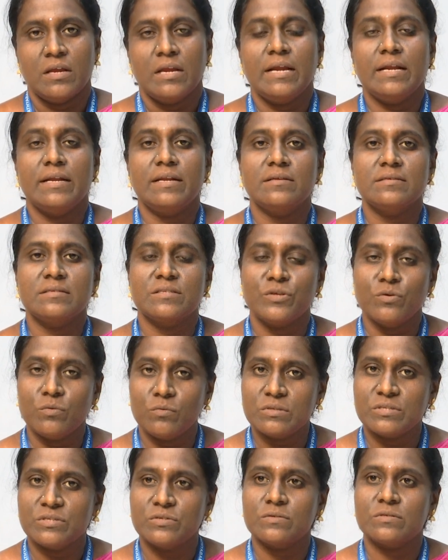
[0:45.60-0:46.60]
It is
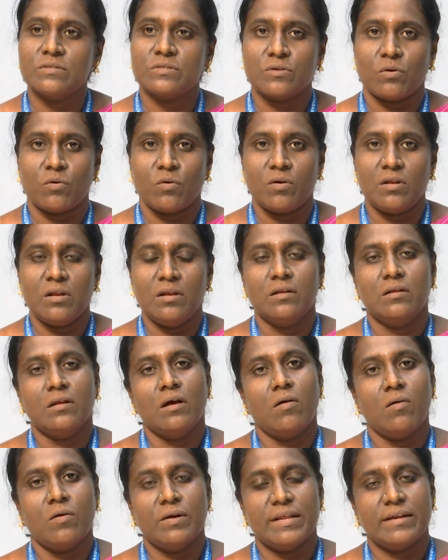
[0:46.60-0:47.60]
used to solve
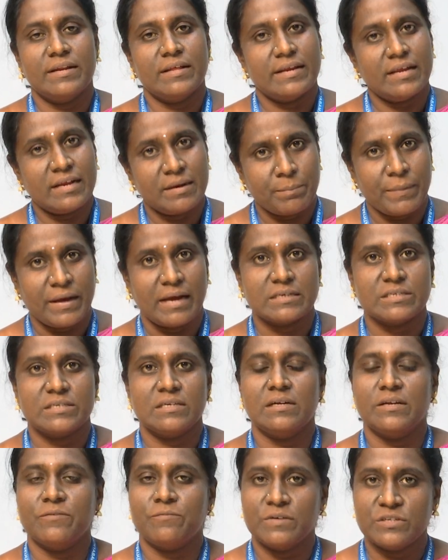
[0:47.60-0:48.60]
ordinary and partial
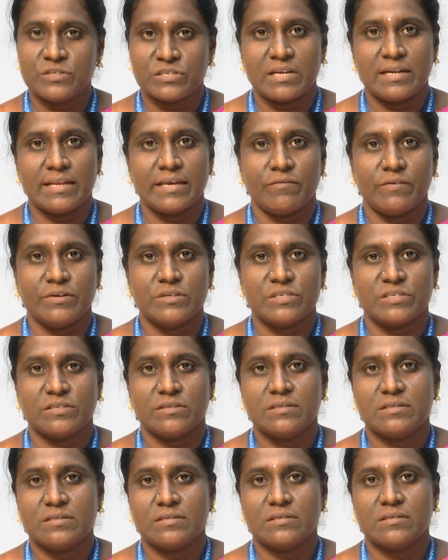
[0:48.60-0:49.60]
differential
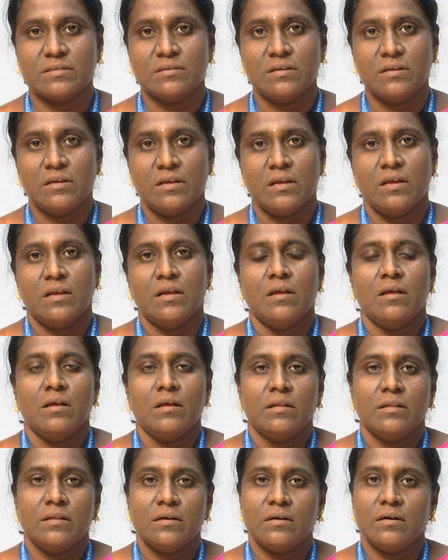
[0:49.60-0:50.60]
equations.
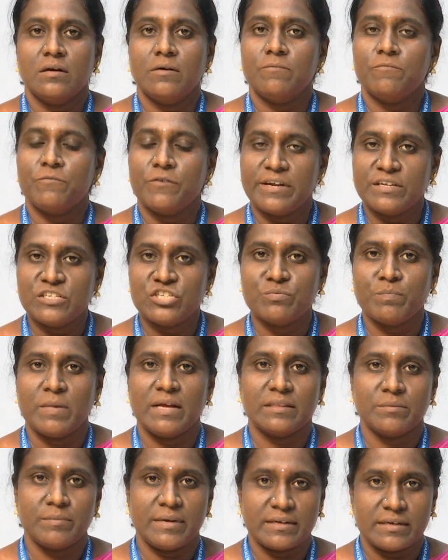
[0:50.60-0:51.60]
The French
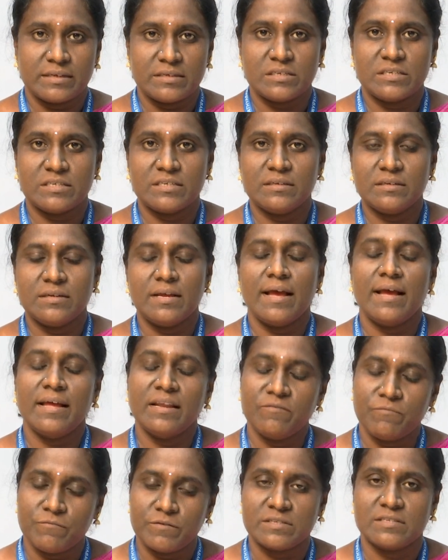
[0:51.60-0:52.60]
mathematician and
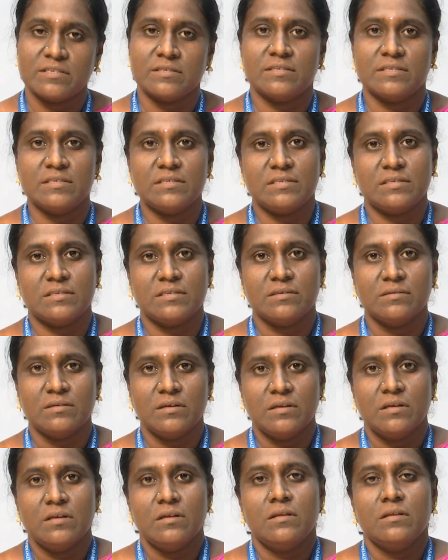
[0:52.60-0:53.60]
physicist,
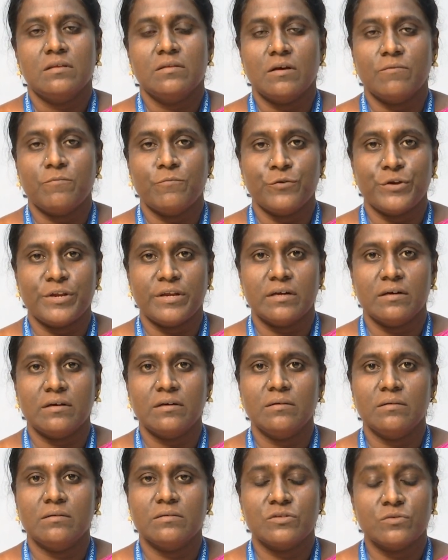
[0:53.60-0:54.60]

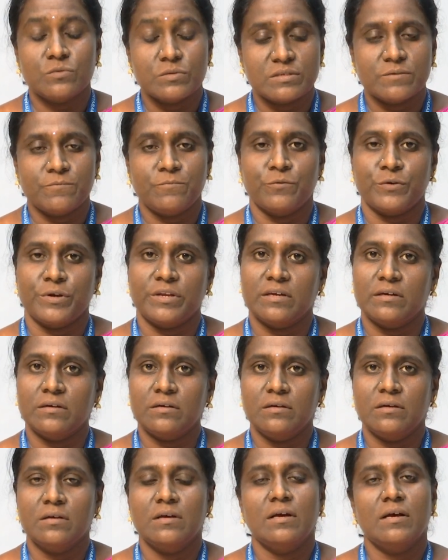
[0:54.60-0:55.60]
Joseph Fourier,
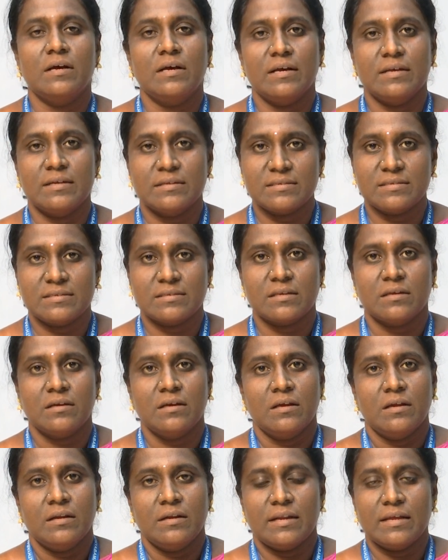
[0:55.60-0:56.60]
has
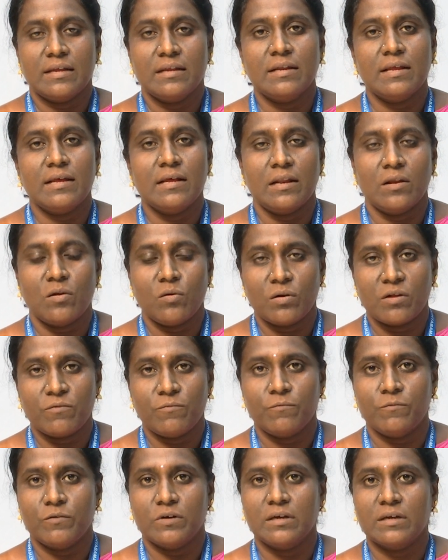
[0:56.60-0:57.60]
done a lot of
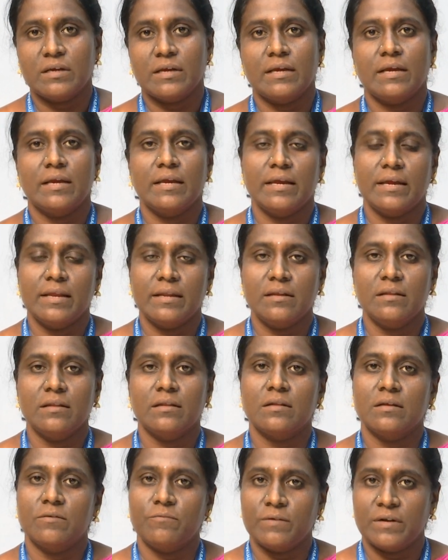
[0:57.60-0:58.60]
work in
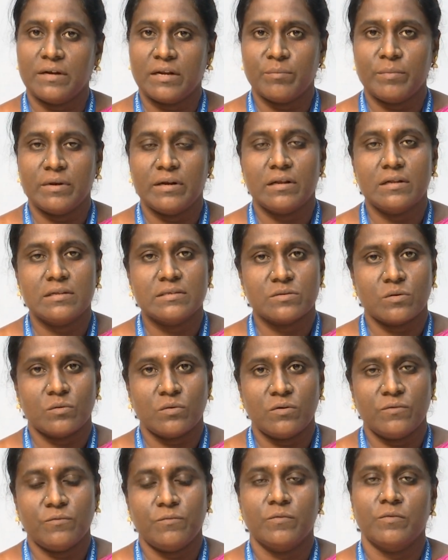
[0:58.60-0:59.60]
the fundamentals
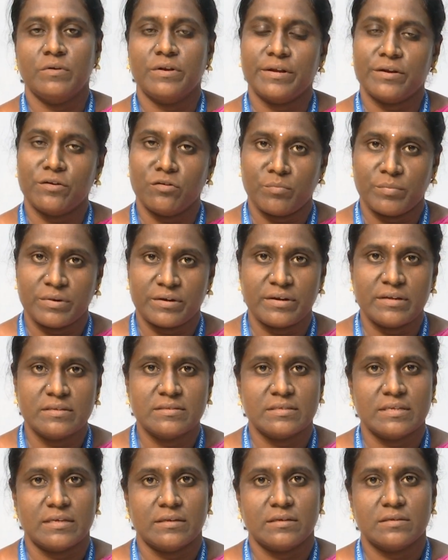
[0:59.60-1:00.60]
of trigonometric
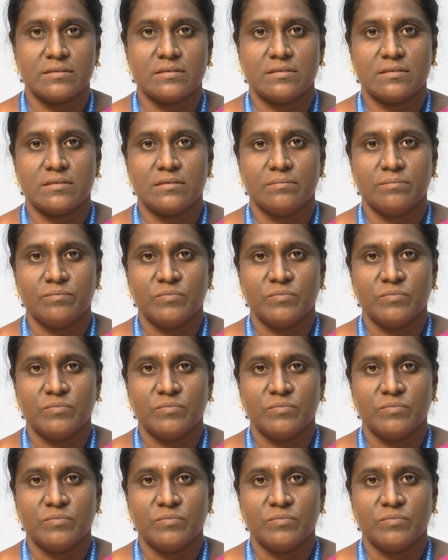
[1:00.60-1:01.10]
series.